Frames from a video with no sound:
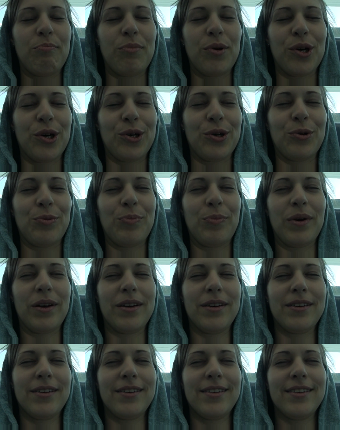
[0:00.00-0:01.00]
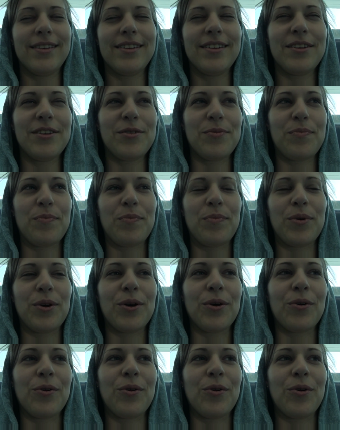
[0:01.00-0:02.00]
Poop.
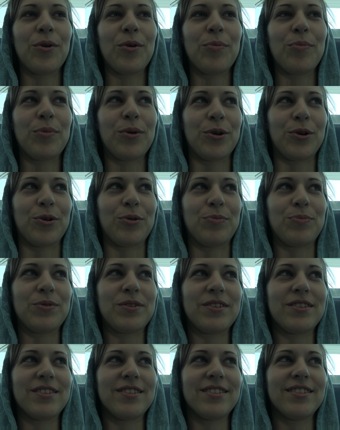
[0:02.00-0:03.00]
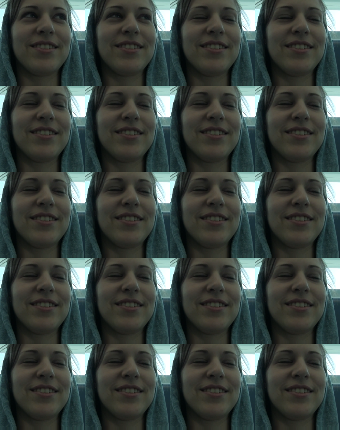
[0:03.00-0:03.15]
Big old poops.